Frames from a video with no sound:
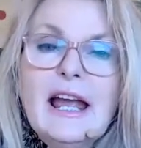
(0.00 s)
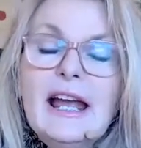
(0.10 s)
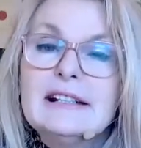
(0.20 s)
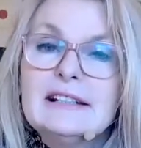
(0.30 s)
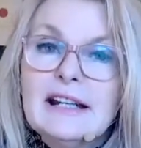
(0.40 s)

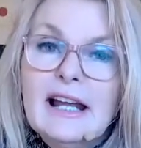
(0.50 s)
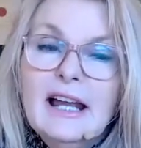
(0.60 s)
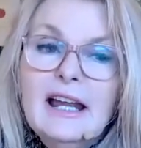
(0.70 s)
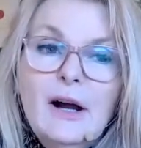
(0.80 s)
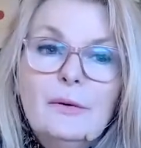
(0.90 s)
And
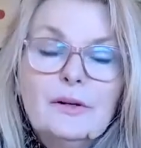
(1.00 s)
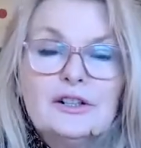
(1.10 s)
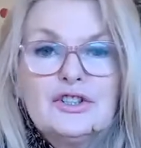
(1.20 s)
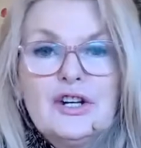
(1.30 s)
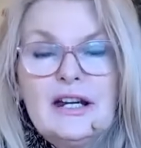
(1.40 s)
today I want to
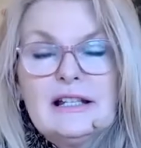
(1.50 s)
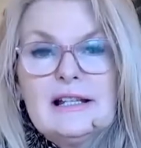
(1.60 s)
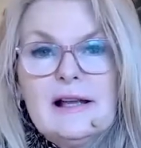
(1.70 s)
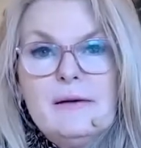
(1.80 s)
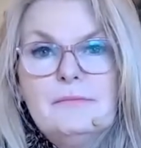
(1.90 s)
share
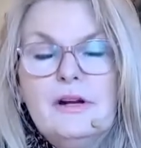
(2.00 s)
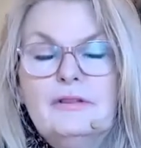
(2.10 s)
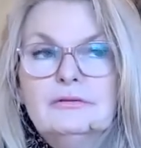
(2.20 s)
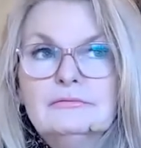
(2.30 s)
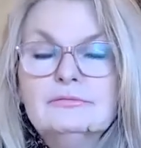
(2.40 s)
some
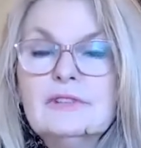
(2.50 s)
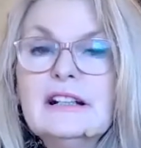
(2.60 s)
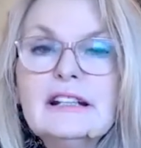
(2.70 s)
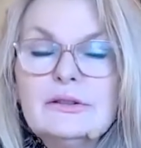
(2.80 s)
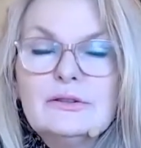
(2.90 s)

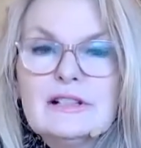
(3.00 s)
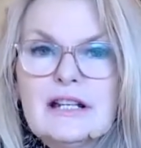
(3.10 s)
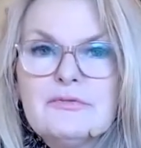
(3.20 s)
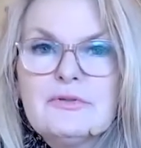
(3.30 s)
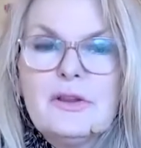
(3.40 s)
really good
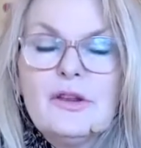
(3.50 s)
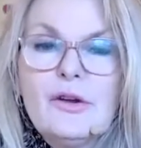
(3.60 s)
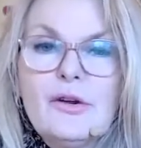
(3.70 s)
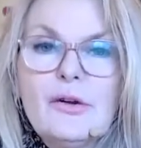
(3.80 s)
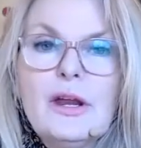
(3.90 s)
tips with
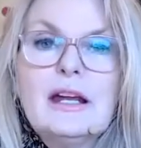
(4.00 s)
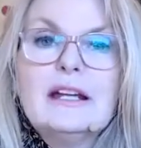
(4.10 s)
you